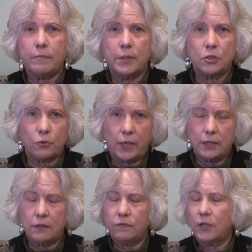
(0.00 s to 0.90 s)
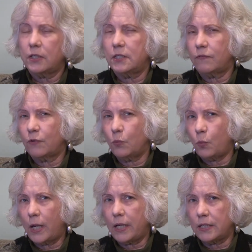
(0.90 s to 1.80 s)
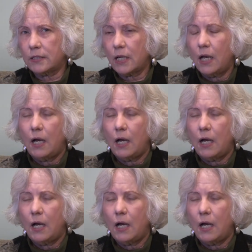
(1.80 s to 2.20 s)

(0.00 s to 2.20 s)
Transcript: have been trained in very different ways.